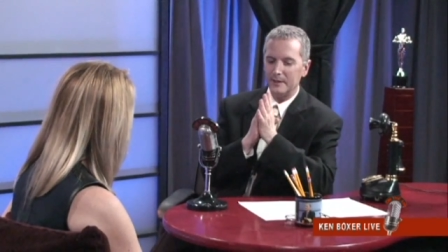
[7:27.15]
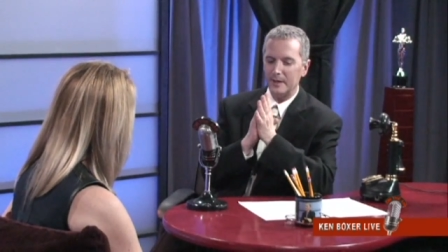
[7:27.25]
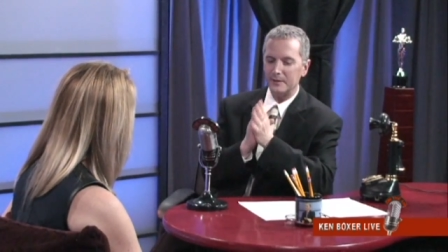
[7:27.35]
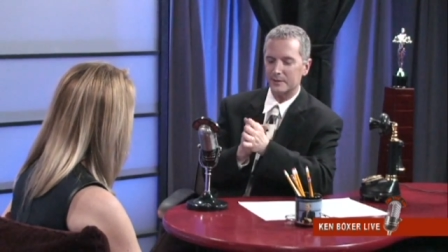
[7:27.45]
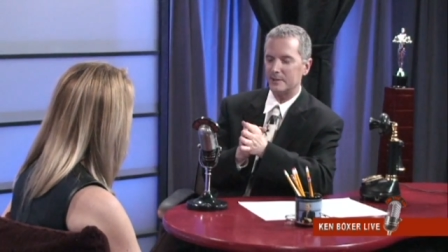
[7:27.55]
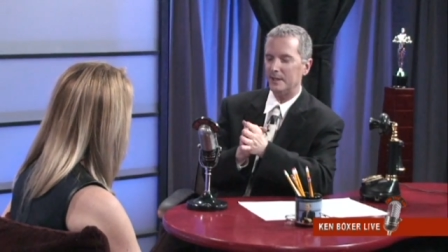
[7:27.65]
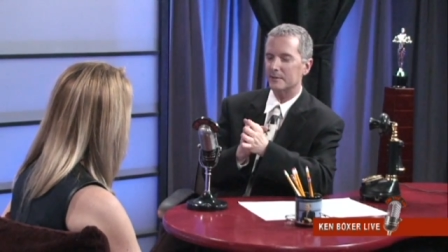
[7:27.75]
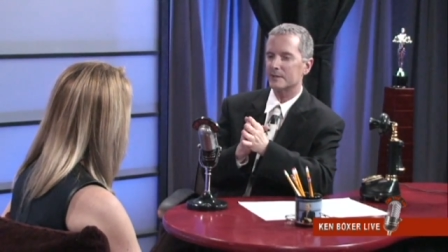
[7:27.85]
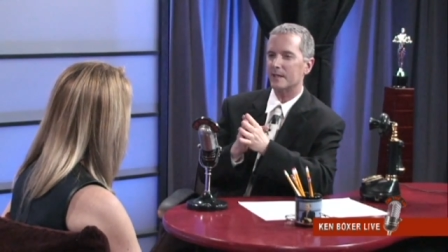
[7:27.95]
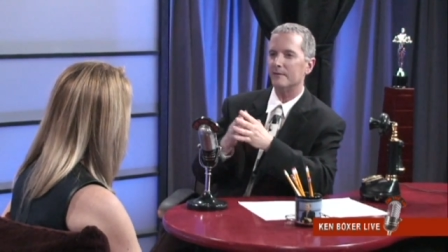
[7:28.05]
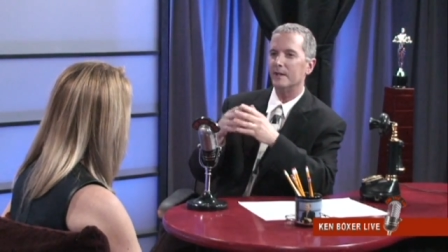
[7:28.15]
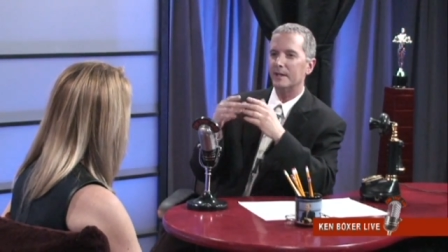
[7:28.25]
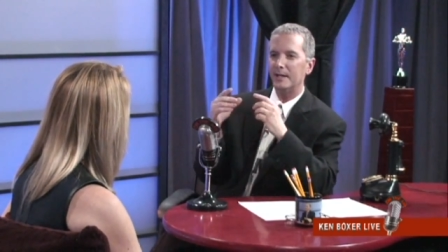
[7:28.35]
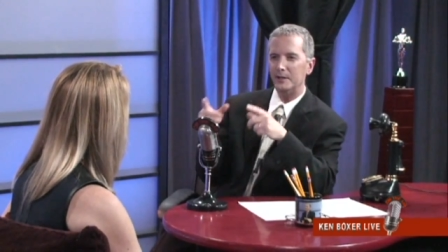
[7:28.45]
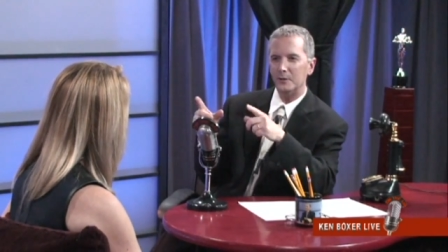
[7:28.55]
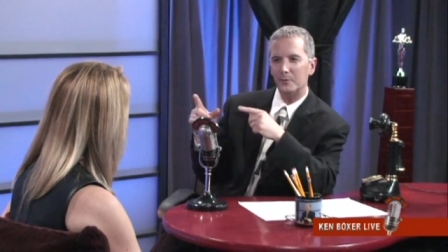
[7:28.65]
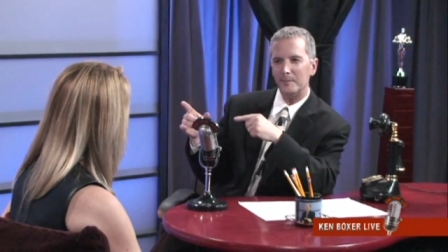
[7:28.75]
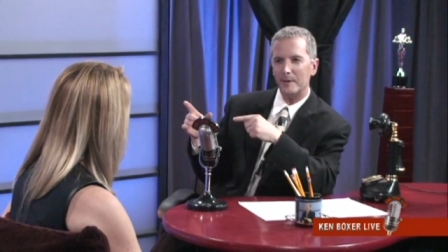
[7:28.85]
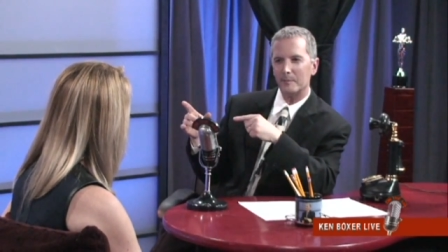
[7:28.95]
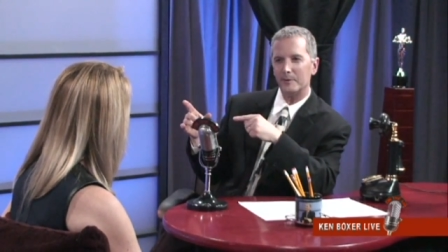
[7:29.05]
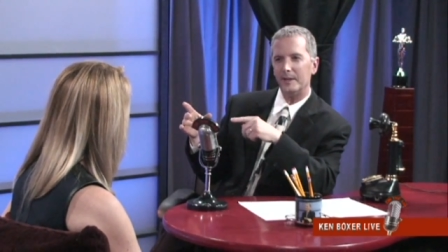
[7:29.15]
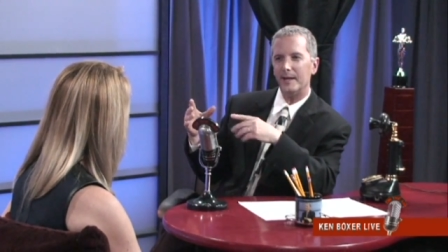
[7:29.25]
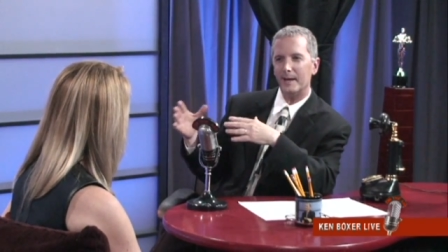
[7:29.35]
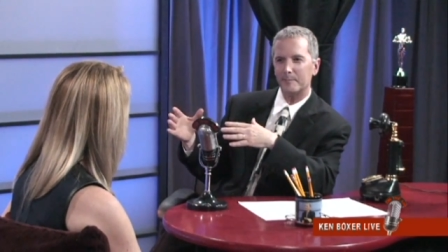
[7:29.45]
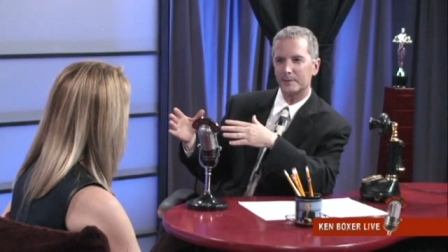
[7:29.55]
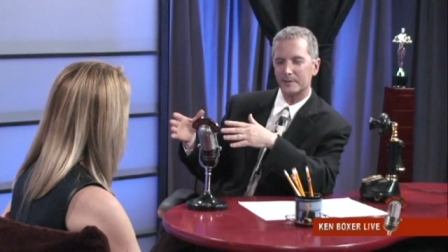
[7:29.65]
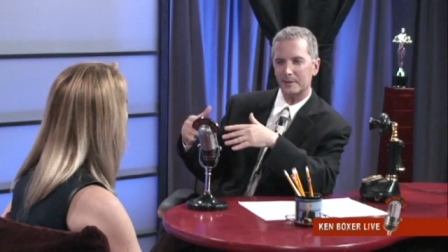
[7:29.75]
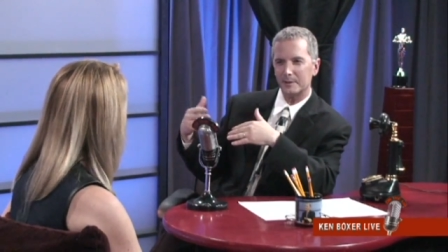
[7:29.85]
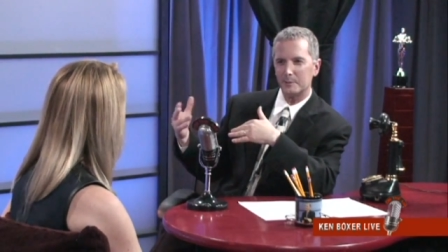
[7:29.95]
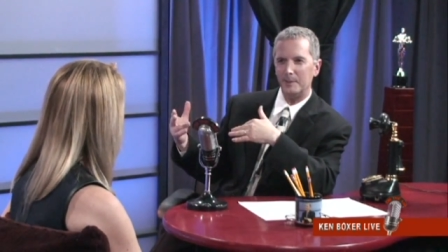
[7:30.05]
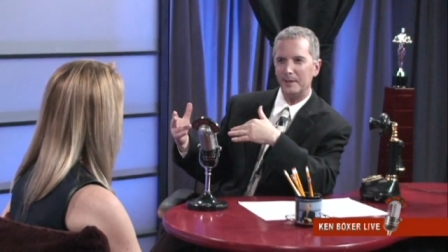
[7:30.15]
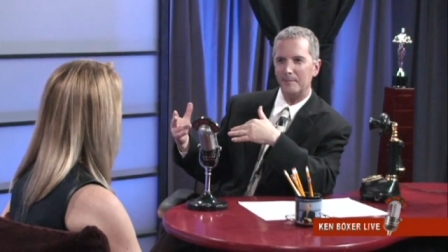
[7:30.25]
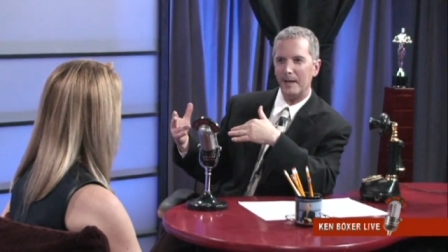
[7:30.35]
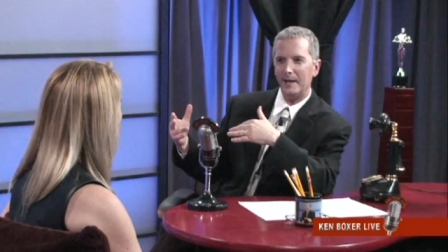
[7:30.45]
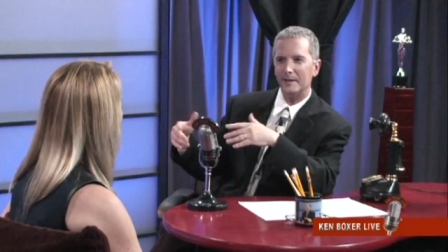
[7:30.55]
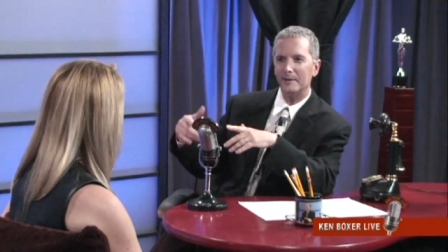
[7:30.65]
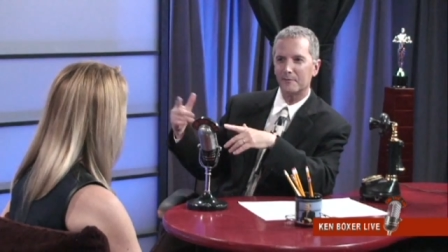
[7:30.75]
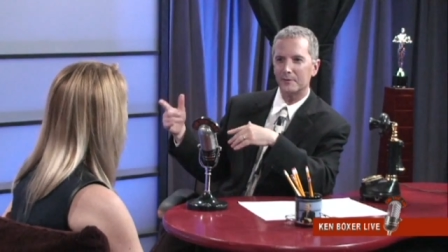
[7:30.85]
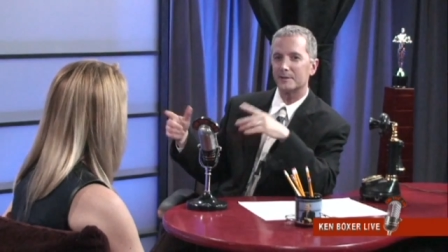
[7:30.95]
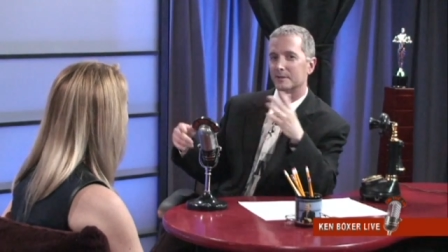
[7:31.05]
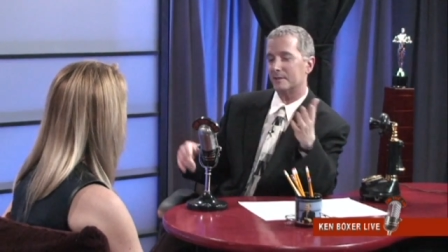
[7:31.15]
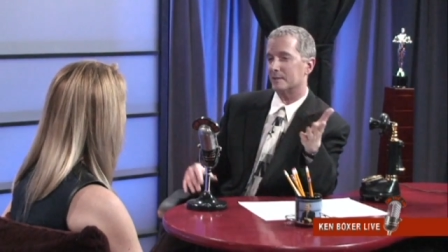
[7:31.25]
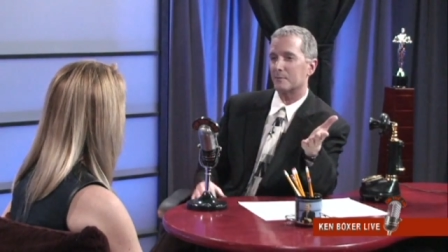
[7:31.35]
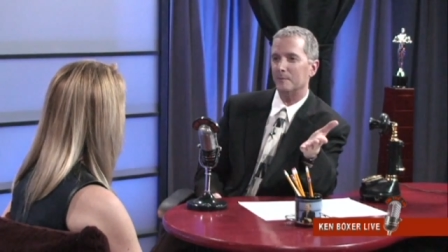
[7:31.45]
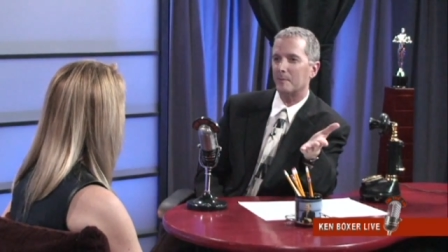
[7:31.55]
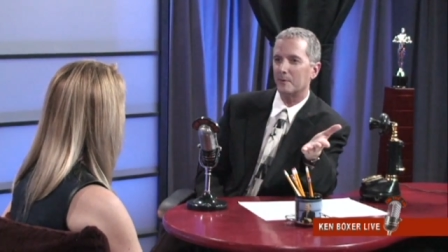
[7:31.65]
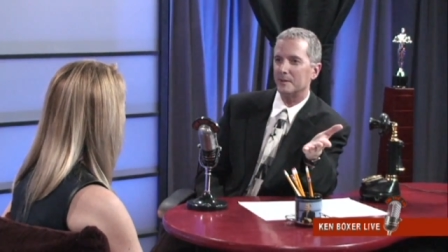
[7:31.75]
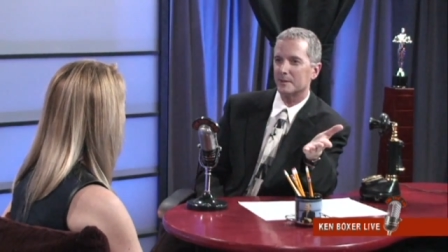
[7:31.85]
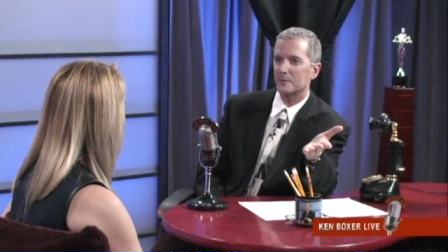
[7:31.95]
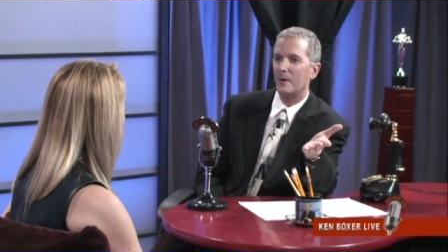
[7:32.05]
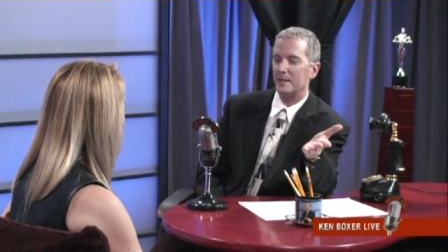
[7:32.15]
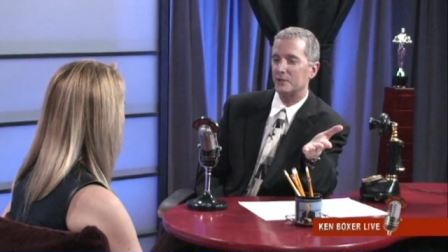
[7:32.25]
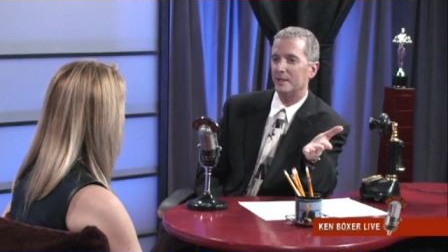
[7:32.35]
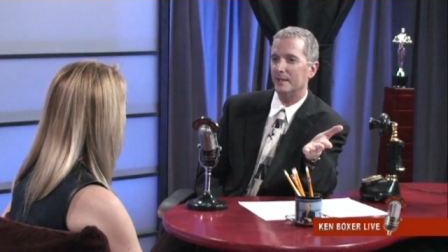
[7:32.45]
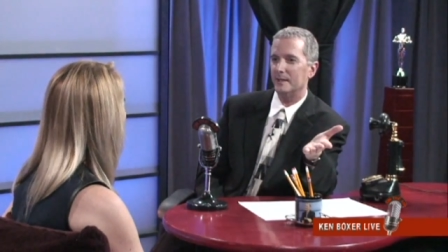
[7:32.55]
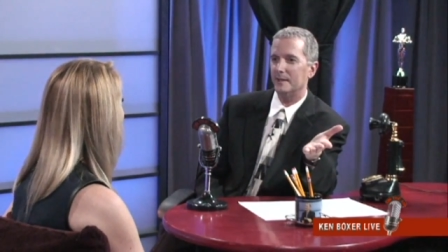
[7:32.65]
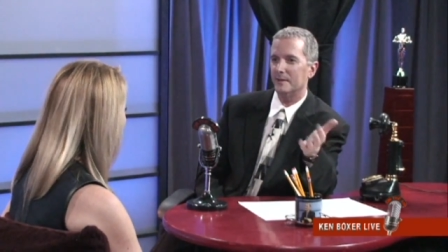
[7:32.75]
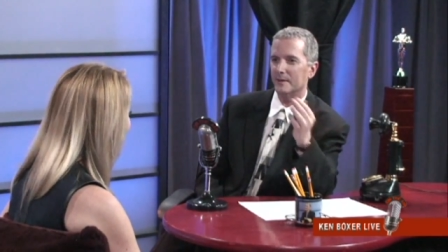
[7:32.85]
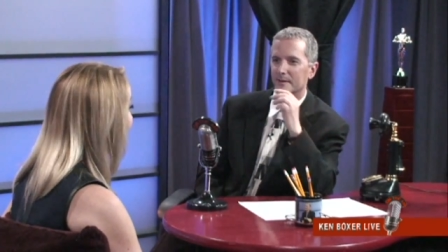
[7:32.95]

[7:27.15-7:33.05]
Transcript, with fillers: and you're seeing yourself, can you remember the episodes being made mm -hmm. versus just remembering just watching it? Mm -hmm. on,